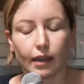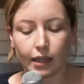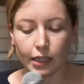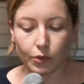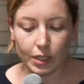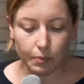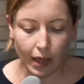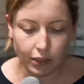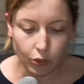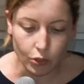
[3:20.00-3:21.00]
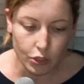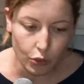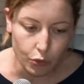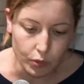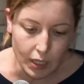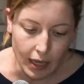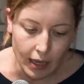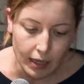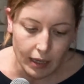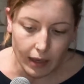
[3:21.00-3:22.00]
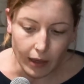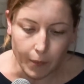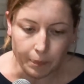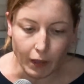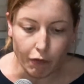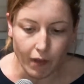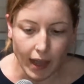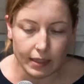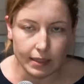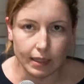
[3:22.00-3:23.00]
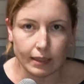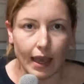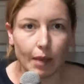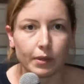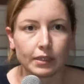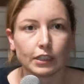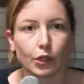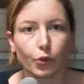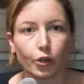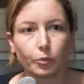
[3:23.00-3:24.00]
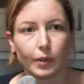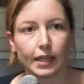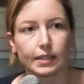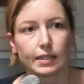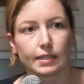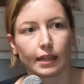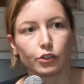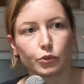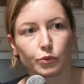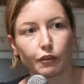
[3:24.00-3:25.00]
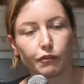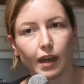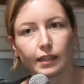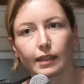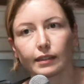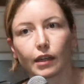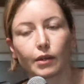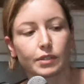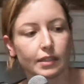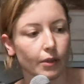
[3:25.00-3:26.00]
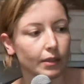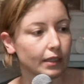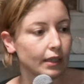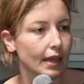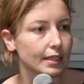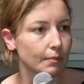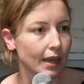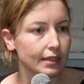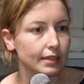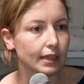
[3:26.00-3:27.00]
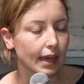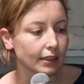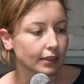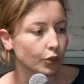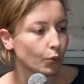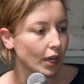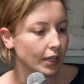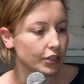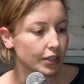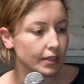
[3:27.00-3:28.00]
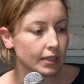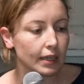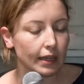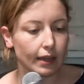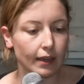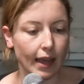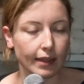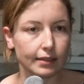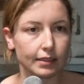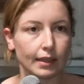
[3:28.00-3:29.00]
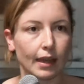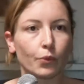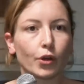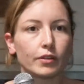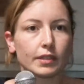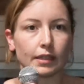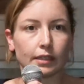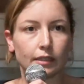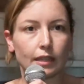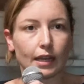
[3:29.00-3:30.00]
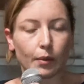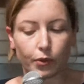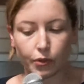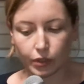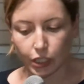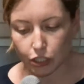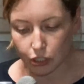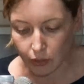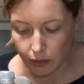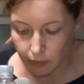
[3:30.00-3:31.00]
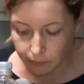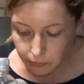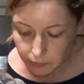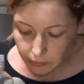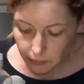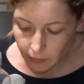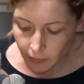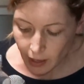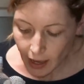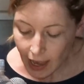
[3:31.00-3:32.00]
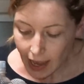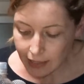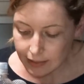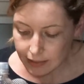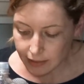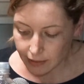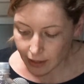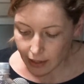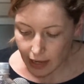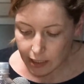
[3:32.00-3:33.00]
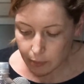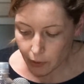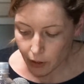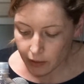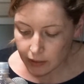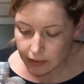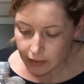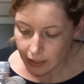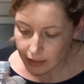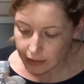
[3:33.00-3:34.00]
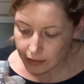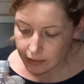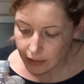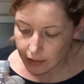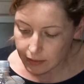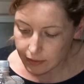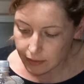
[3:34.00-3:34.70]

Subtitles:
in respect also to the fights that happen in the workplaces and to the fact that austerity has meant a cut in wages and a worsening in the labor conditions. And a last point, I think that